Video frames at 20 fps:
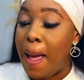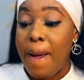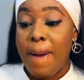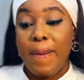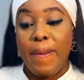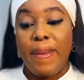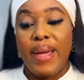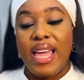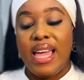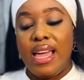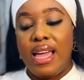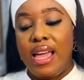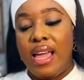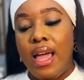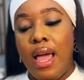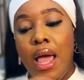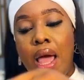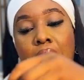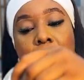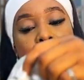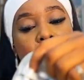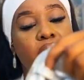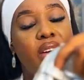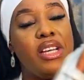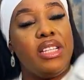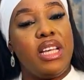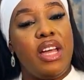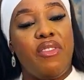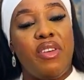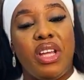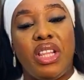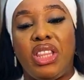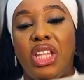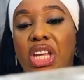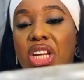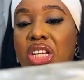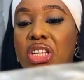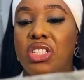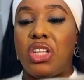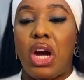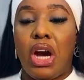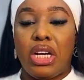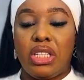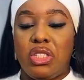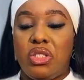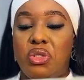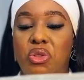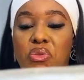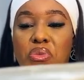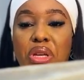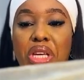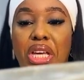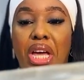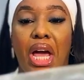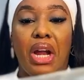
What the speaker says: Me, because everything is art to me.